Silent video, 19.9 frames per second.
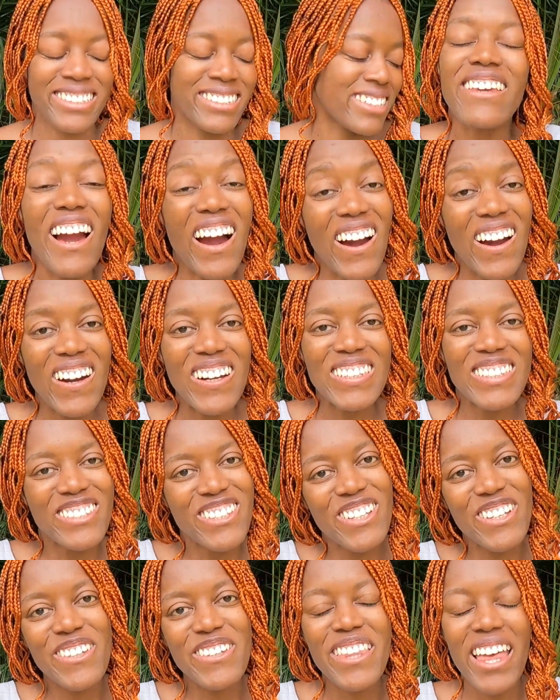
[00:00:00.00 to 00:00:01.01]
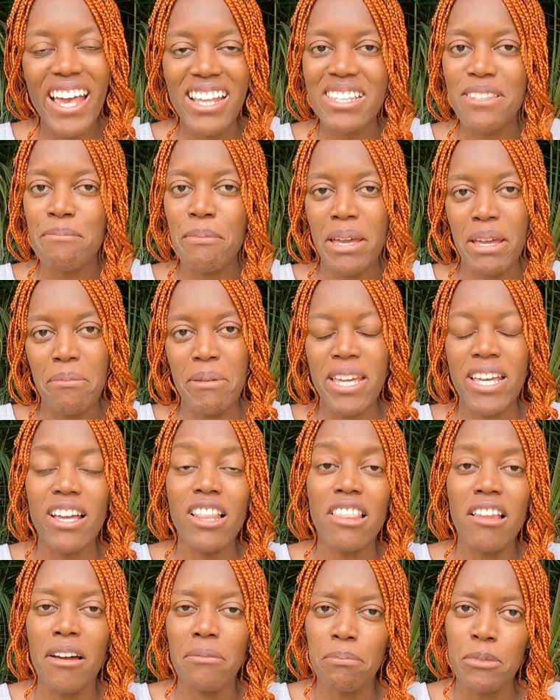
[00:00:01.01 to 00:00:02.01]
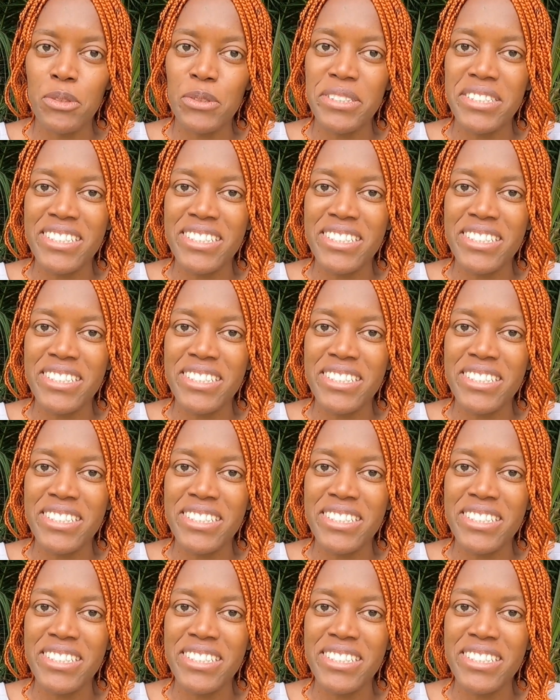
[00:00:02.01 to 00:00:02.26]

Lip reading: Yeah, so that's maybe a lot more